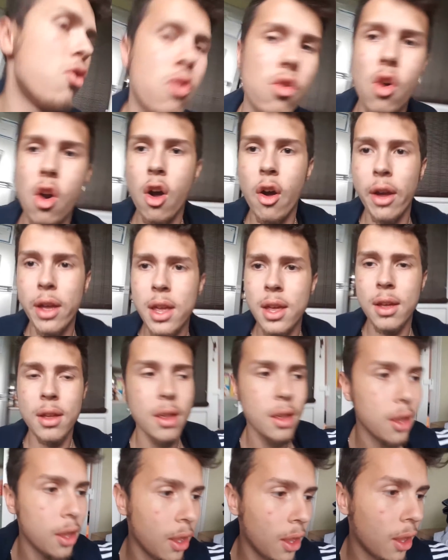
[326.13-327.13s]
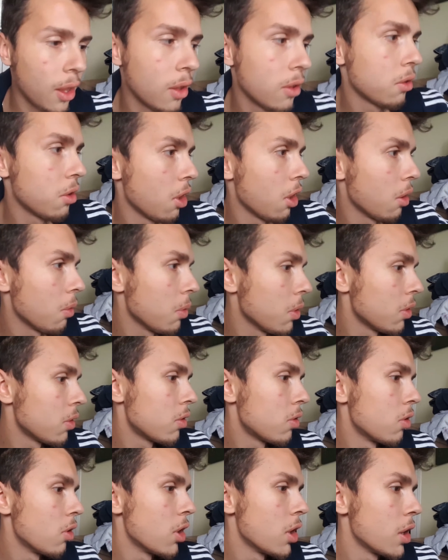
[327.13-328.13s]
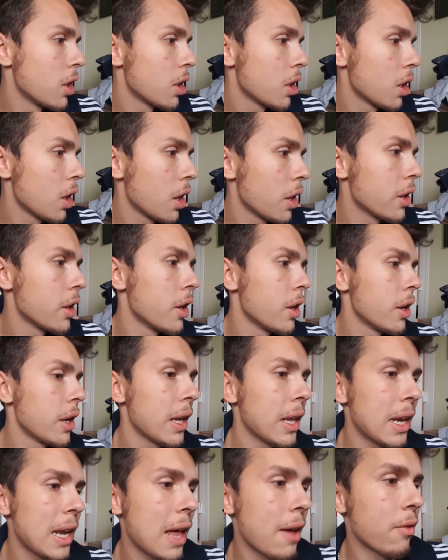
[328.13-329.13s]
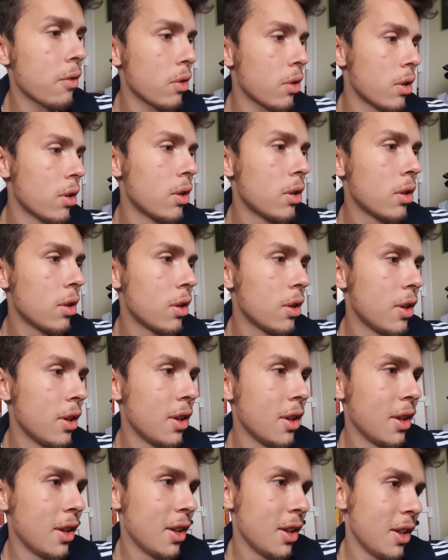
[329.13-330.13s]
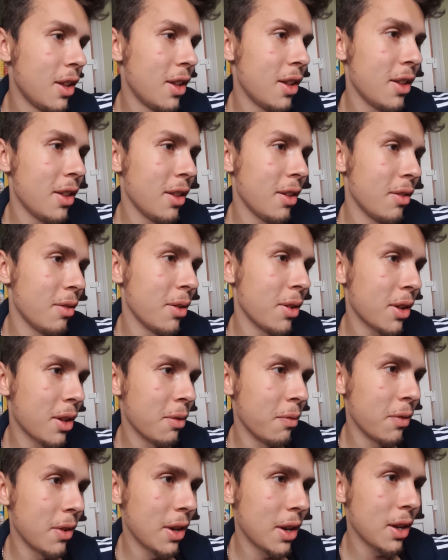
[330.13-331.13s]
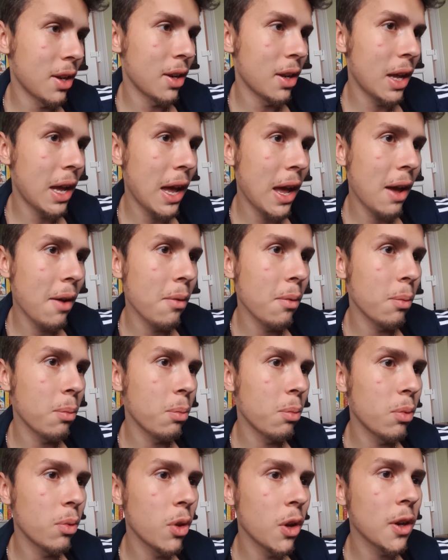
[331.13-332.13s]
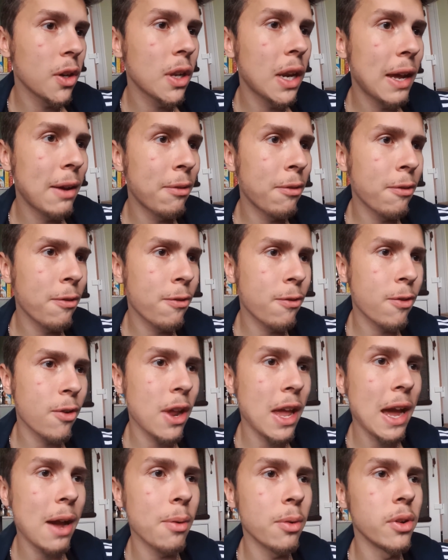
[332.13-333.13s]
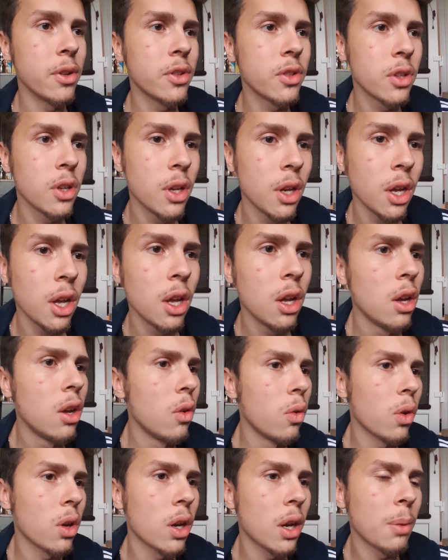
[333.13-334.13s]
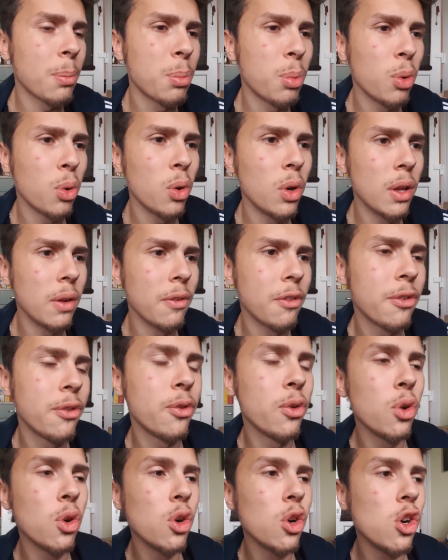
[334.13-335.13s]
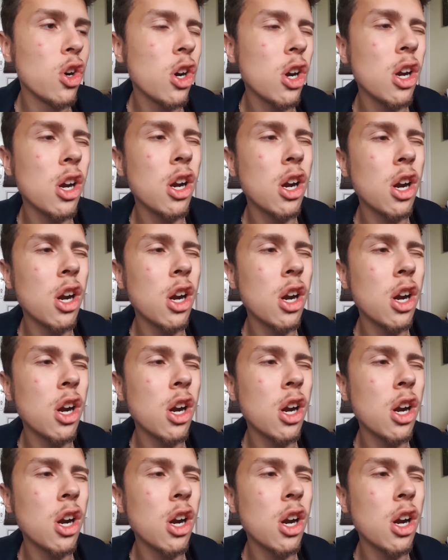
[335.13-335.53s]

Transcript: dry. So what's dry? Uh, 11. Not a convenient. I'm um, not going to have three hours. I'm going to put it for...